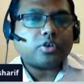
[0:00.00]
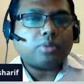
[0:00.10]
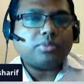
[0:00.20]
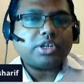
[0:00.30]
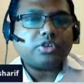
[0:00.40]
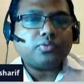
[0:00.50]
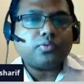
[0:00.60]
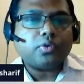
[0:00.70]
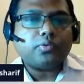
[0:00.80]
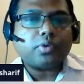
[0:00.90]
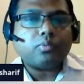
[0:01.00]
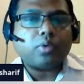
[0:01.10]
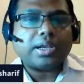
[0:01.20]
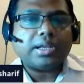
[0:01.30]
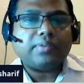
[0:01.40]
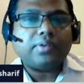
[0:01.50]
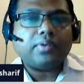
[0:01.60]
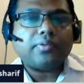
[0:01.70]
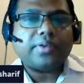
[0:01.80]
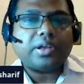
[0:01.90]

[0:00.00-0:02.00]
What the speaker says: Communication flow from one level of